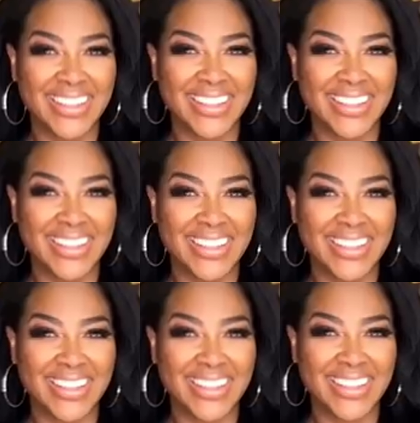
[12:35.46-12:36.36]

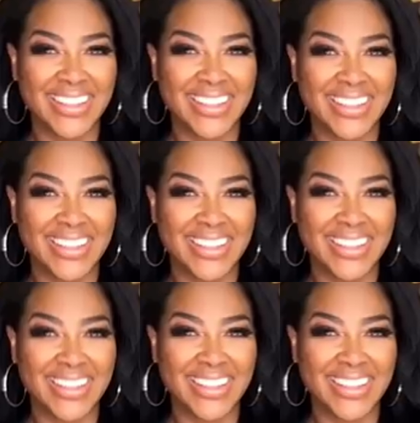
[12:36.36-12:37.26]

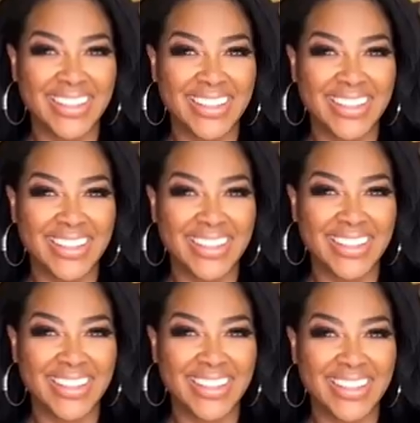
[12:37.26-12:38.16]

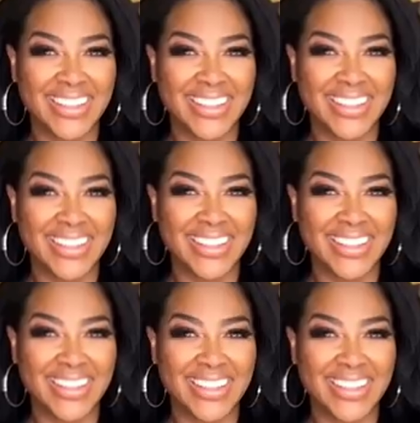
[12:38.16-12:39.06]

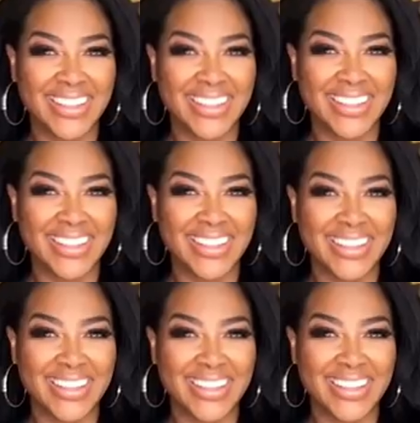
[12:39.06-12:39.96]

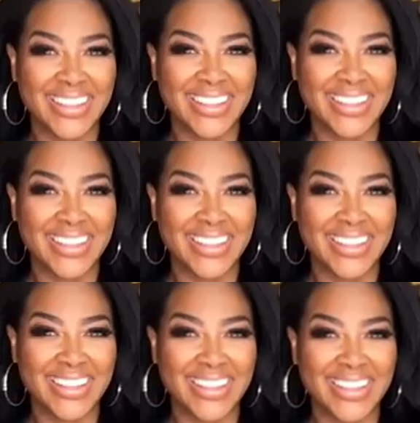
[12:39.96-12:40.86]

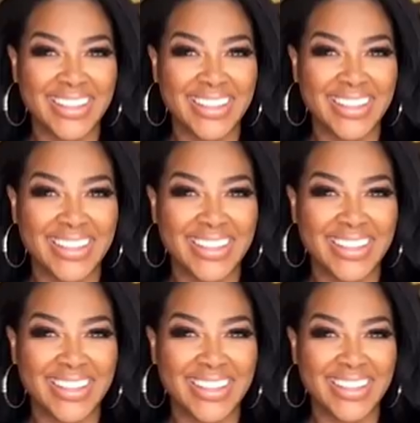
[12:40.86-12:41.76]

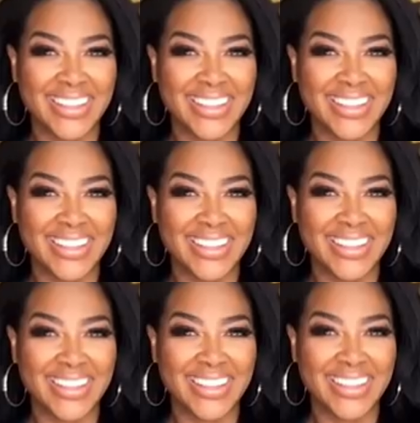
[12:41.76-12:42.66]

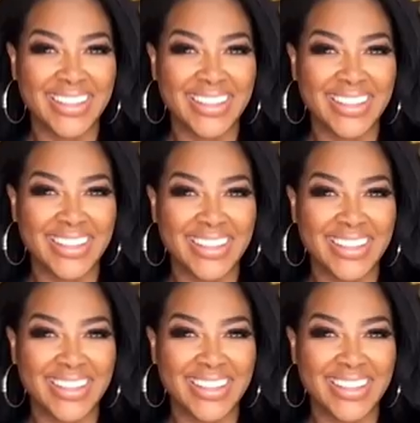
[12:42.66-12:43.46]
(not speaking)